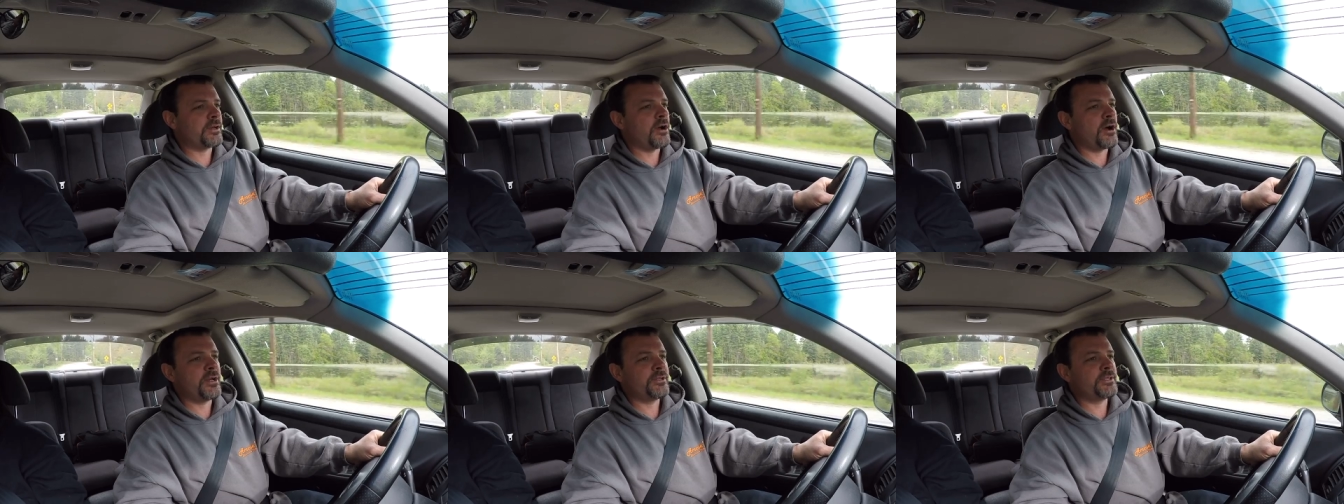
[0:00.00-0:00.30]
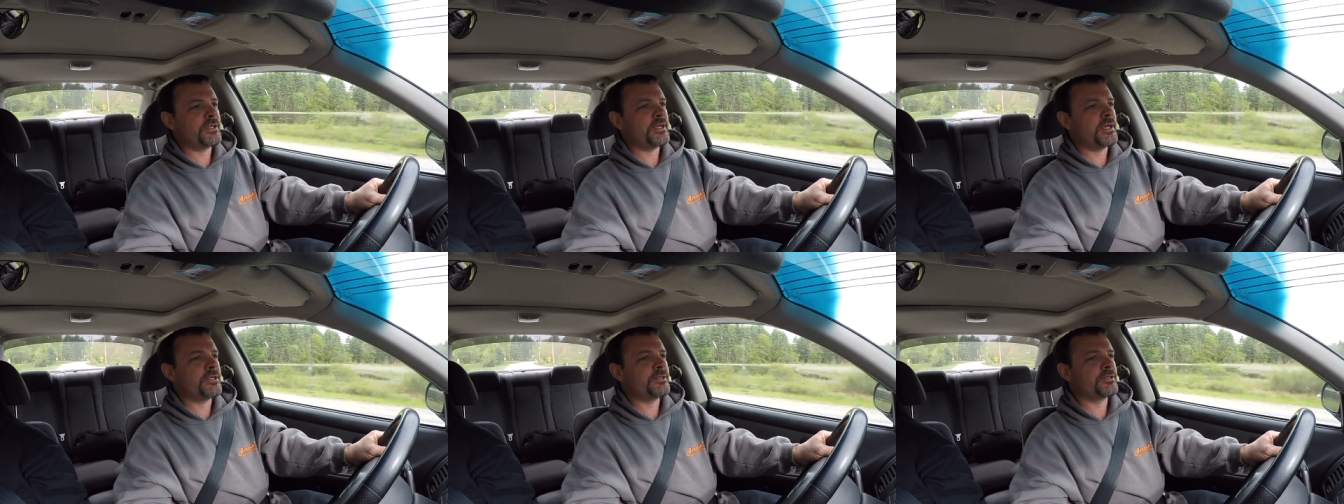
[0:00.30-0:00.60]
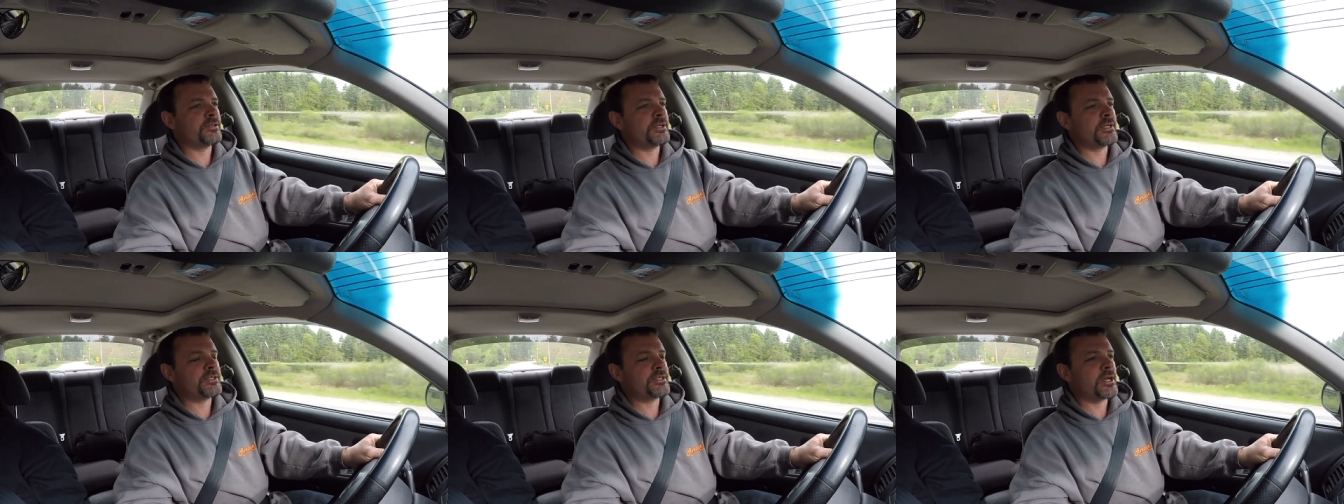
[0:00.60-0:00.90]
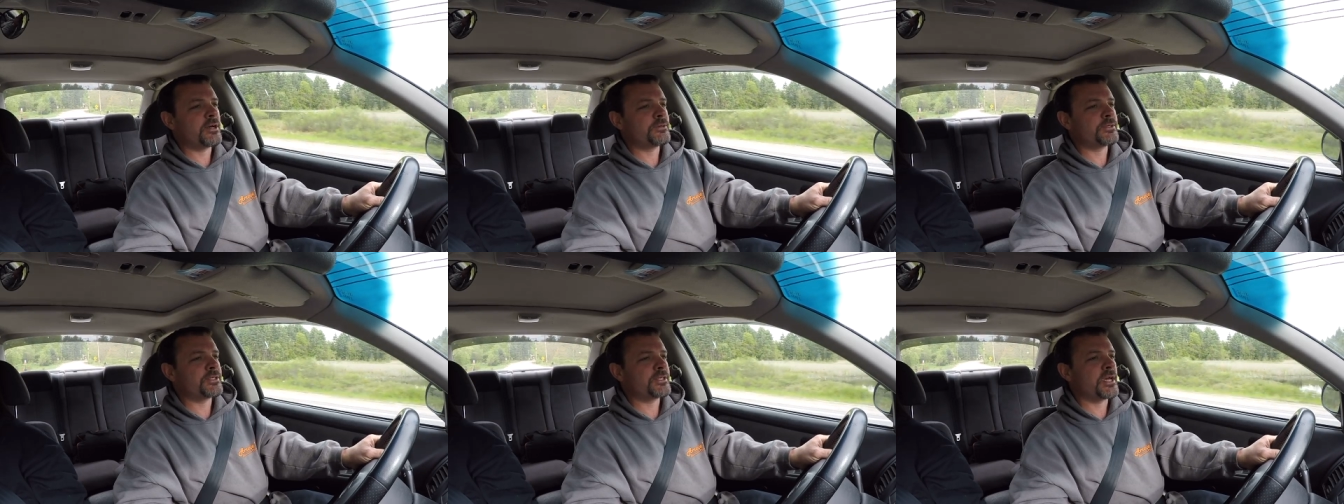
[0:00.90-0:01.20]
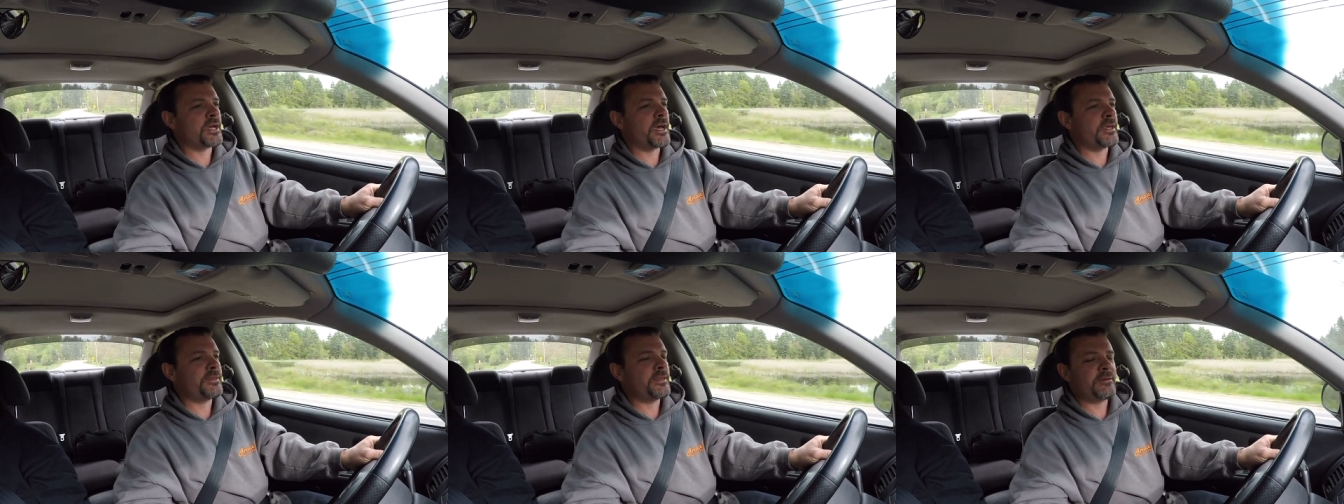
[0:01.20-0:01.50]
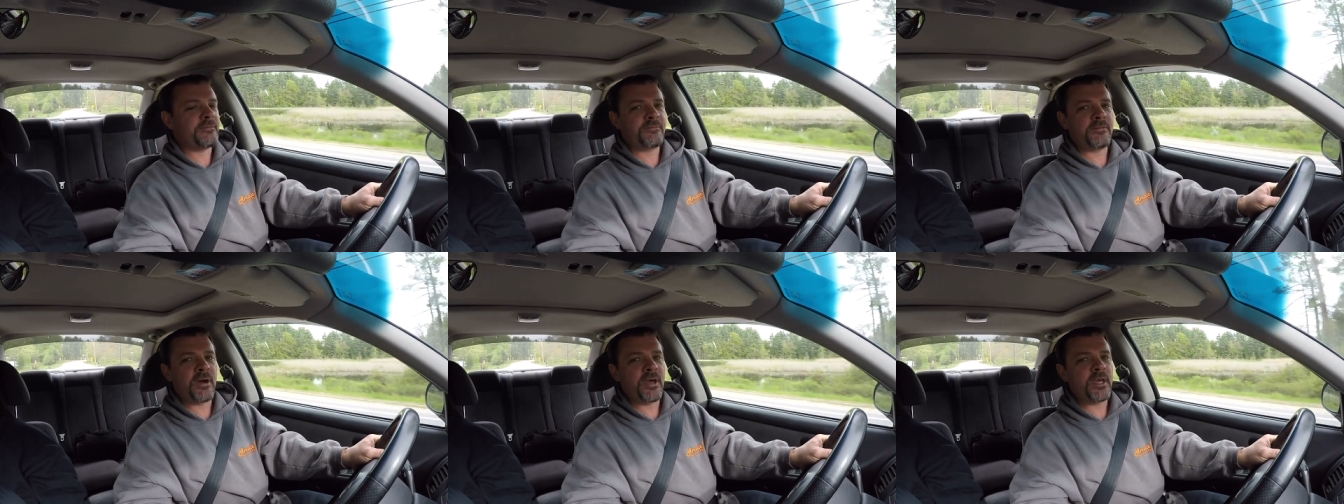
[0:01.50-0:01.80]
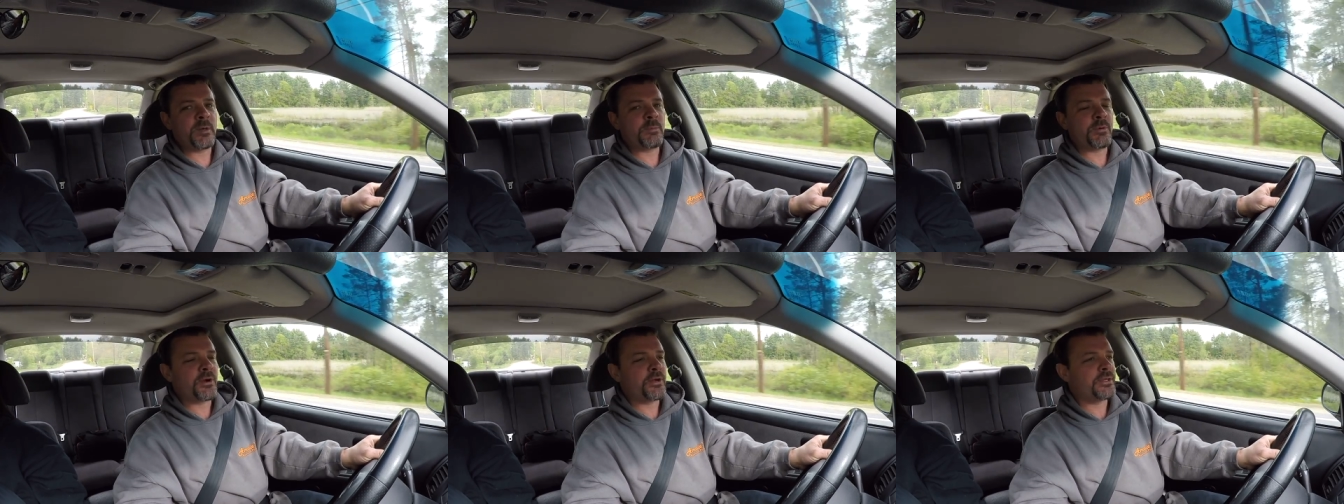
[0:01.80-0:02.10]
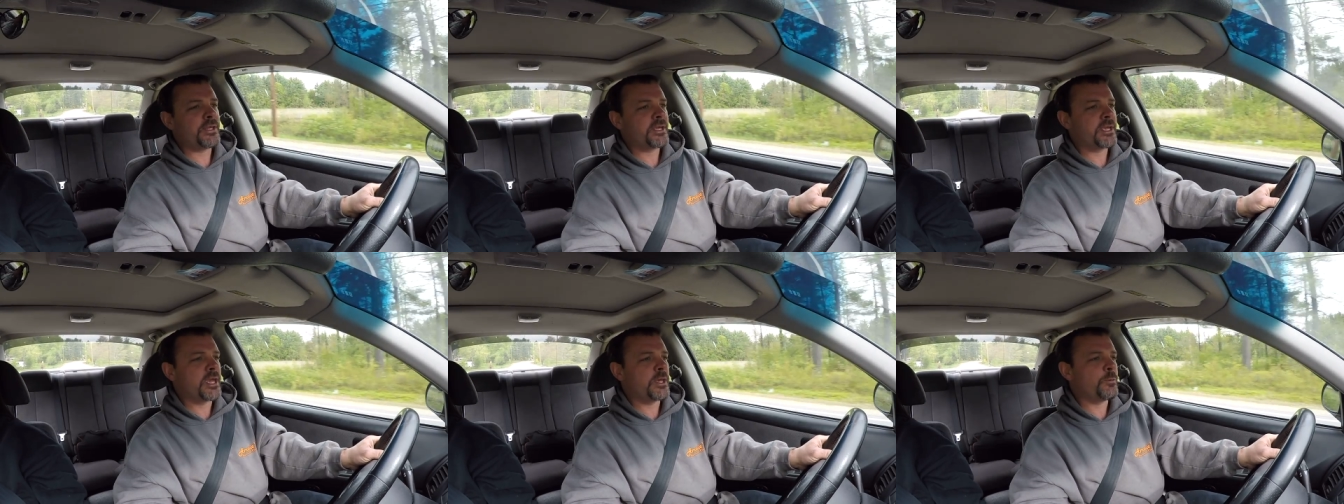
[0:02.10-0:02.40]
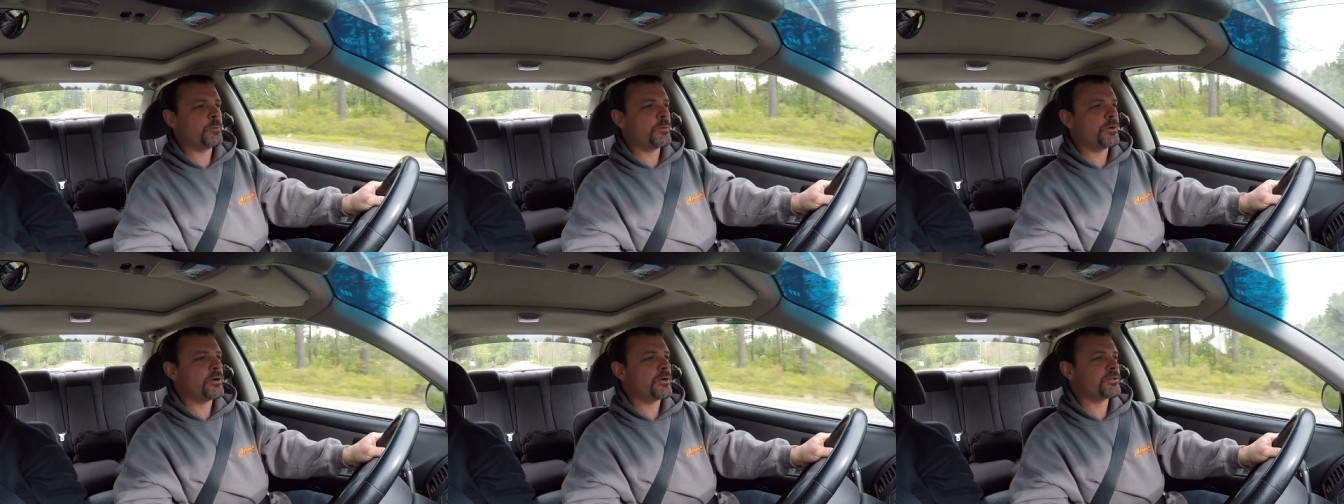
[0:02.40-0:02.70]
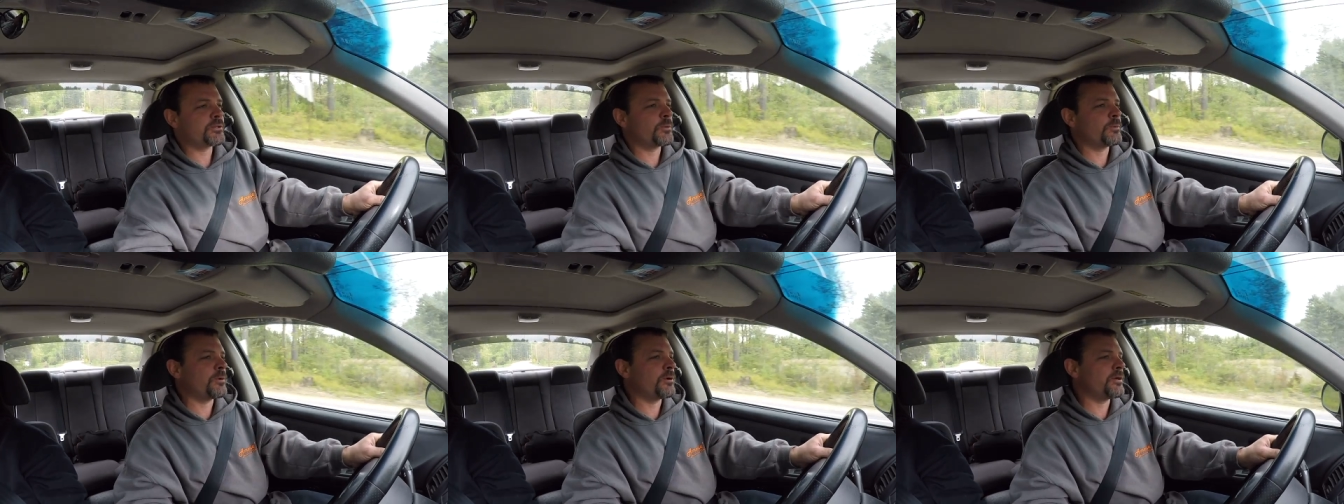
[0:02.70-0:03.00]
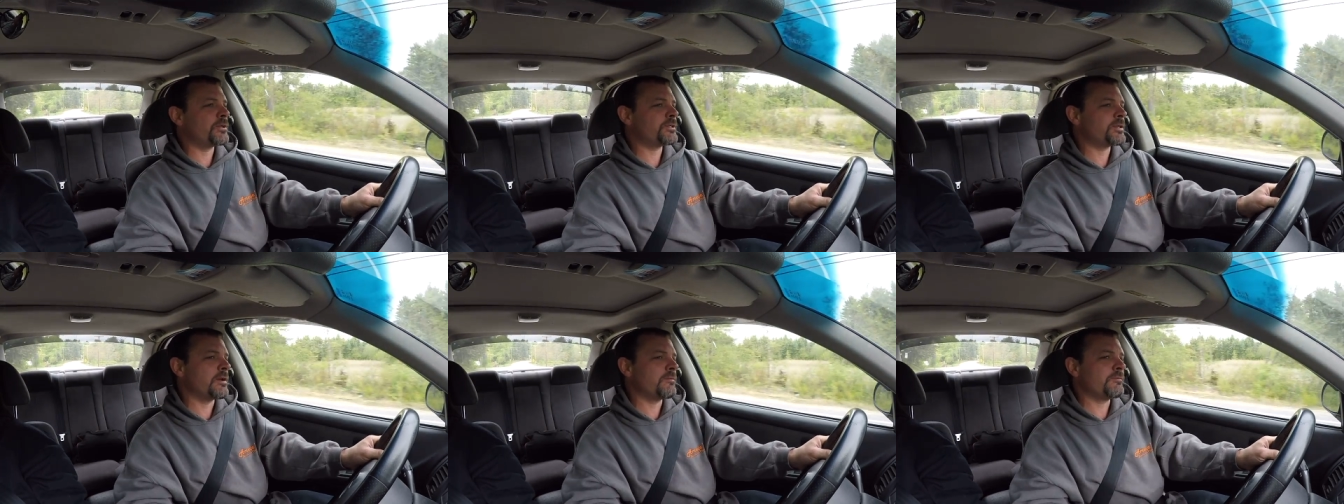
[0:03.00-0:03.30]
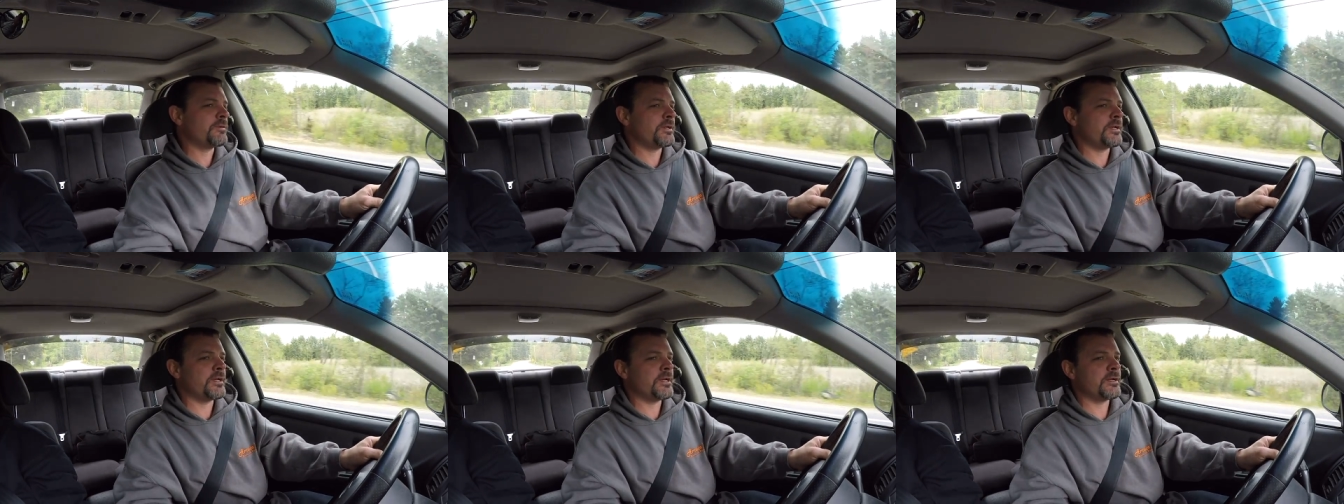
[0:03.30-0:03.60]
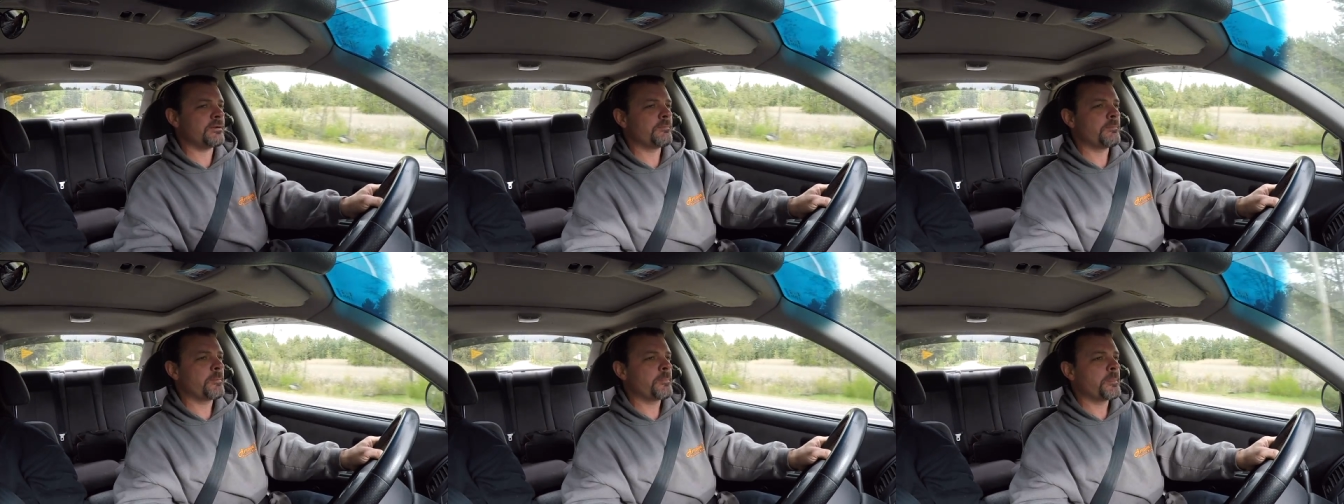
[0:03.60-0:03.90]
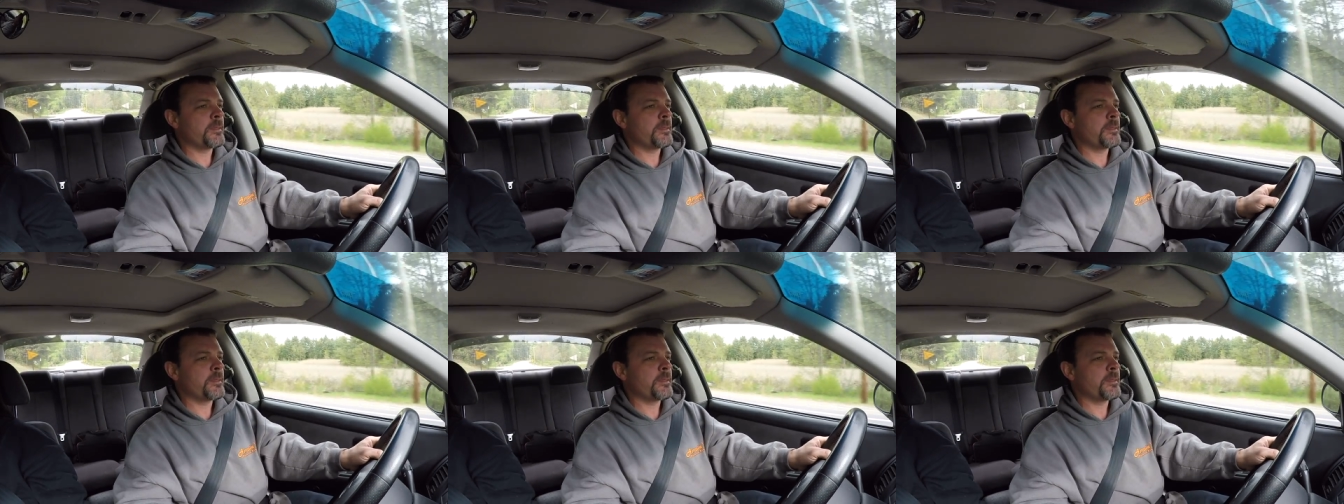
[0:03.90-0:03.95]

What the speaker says: Continental that's outside and that Firebird, they're getting worse and worse every year.